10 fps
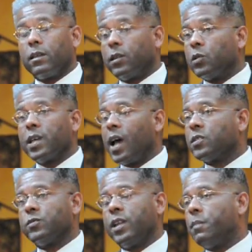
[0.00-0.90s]
those
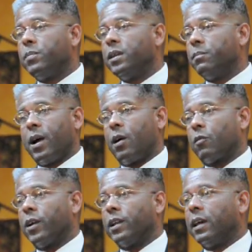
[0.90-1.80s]
guys would not be in
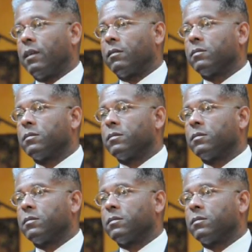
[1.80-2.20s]
power right now.